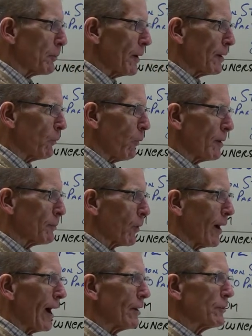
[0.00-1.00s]
a, at one
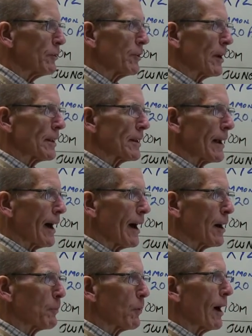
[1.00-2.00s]
price and sell it at a
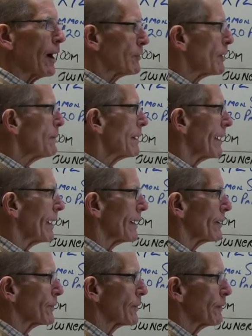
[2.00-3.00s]
higher price, that'd be
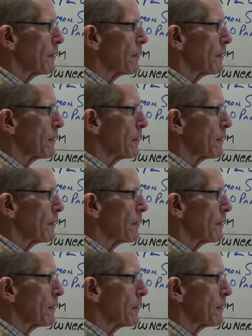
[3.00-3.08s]
nice.